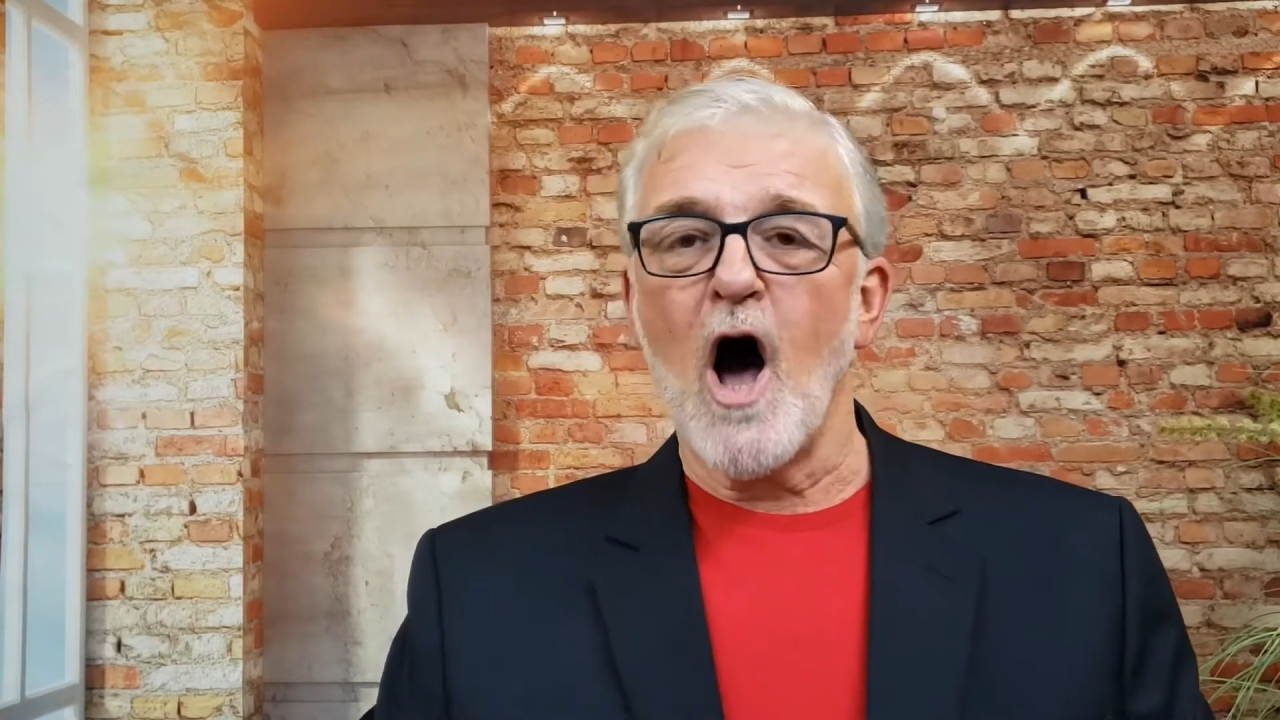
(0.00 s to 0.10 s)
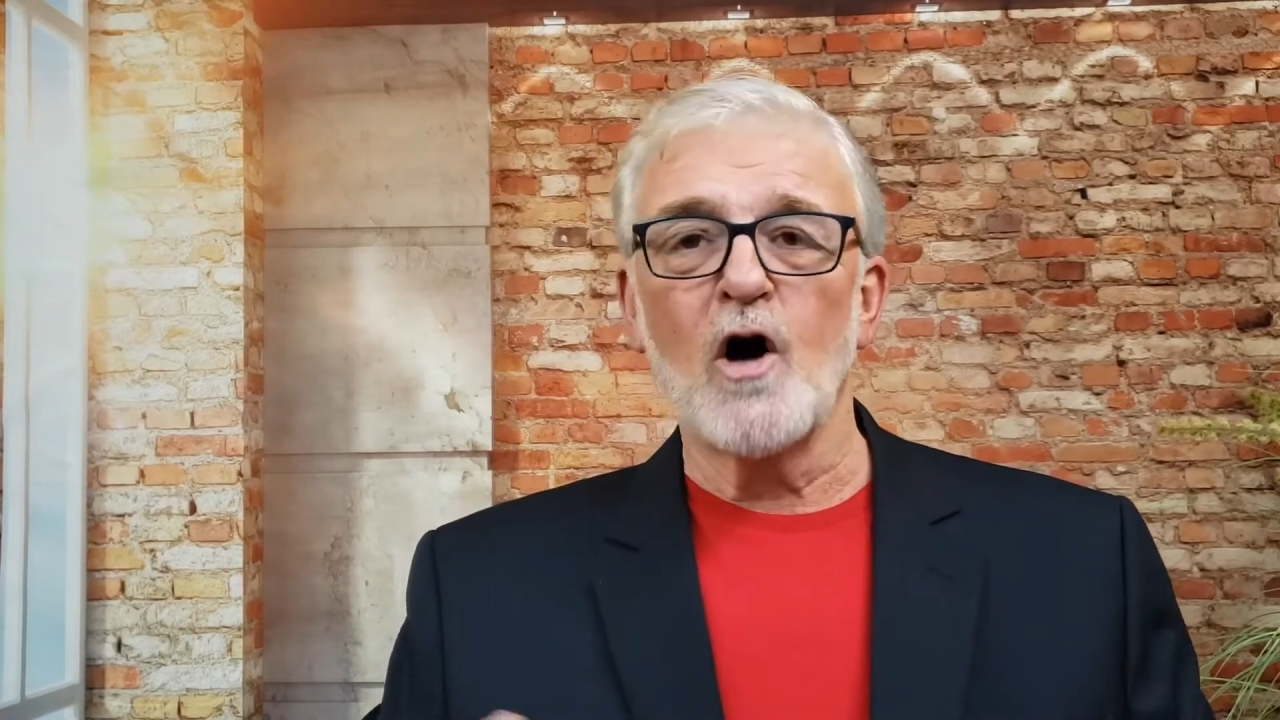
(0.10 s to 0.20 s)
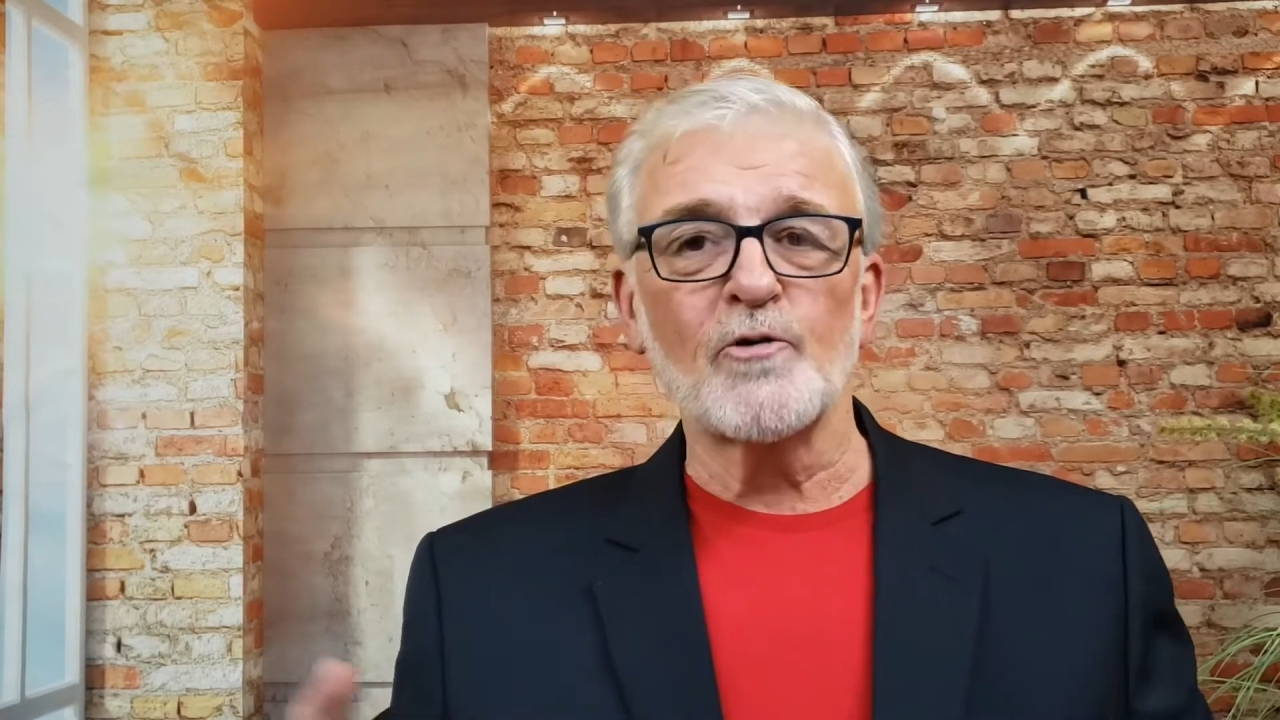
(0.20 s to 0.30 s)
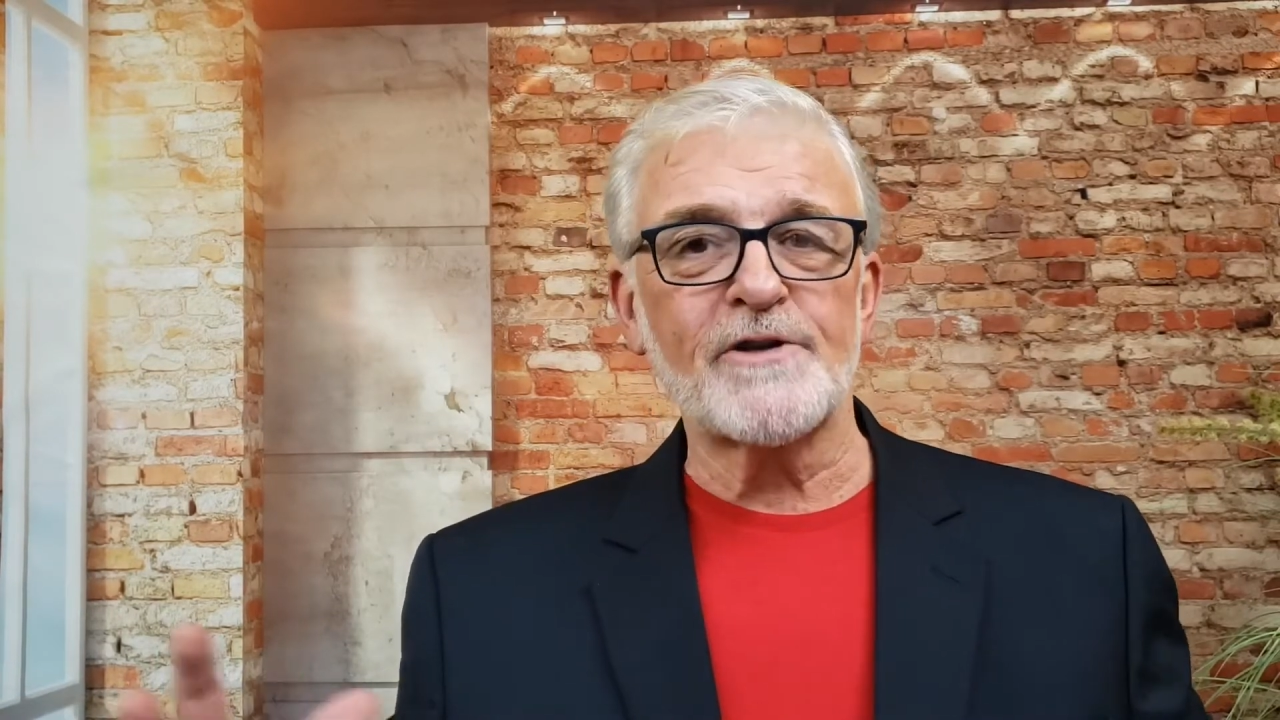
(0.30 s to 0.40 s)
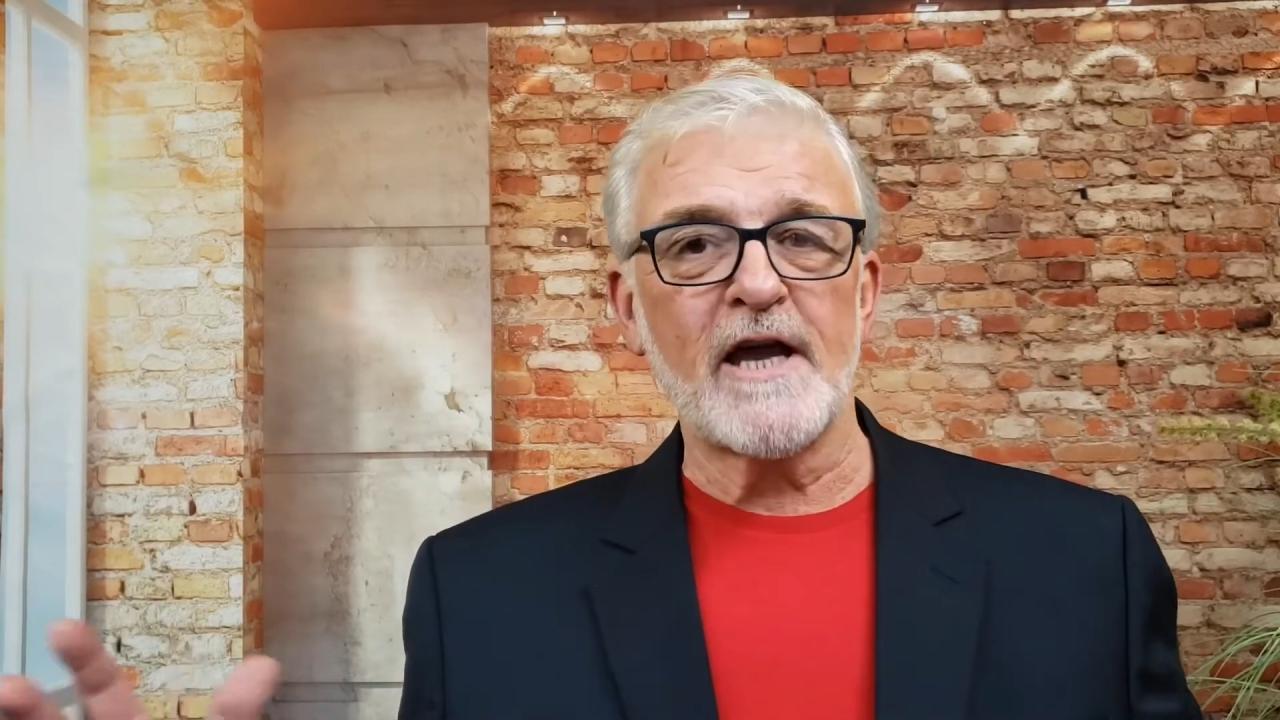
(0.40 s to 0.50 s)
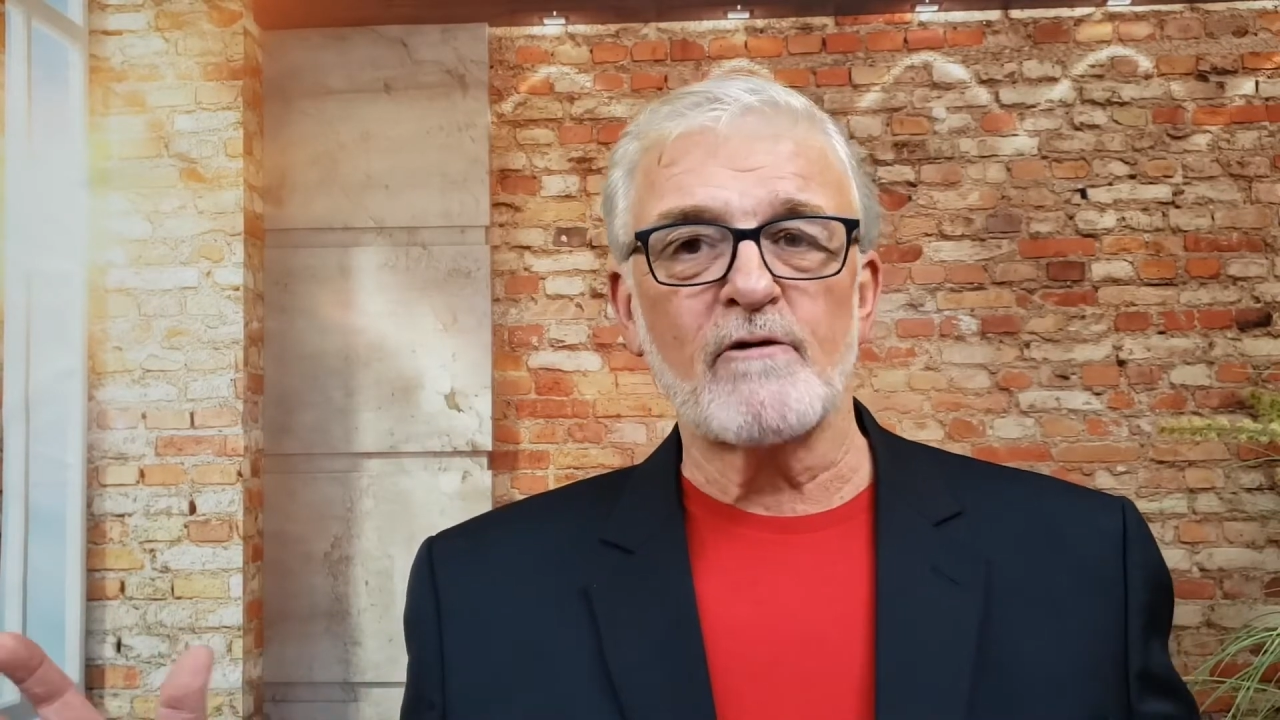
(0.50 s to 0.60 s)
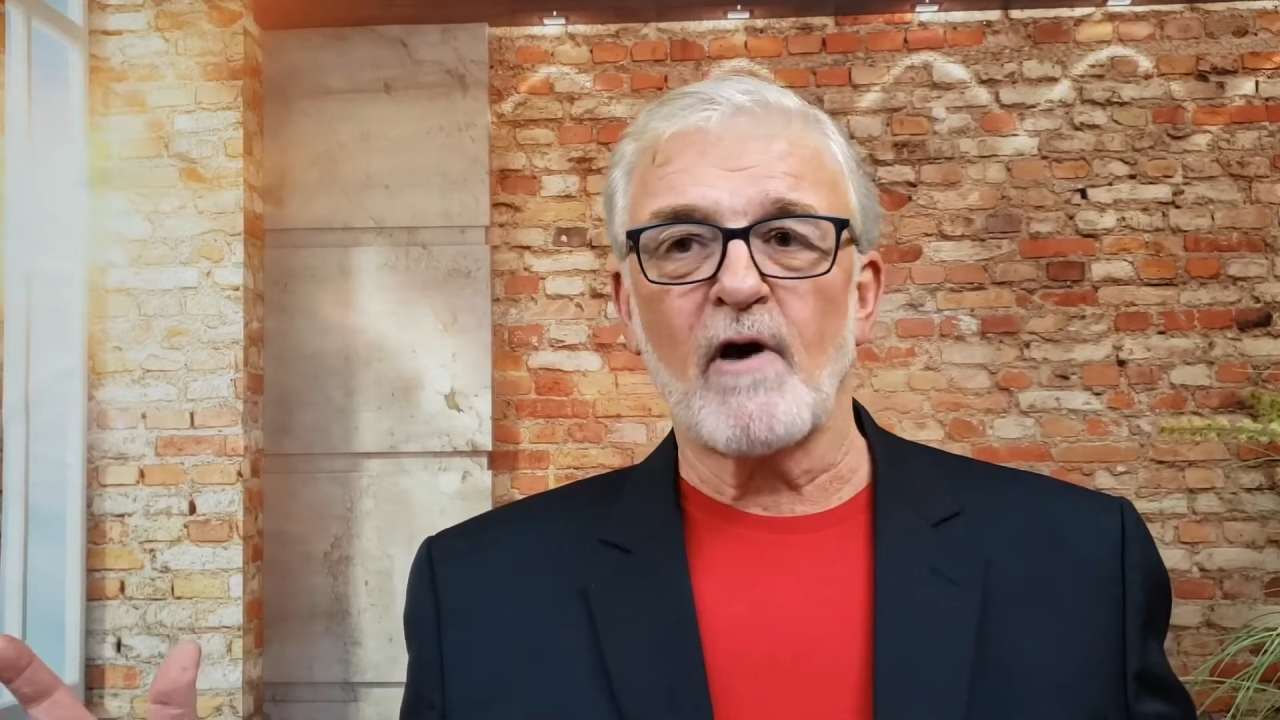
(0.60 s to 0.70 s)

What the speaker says: all 10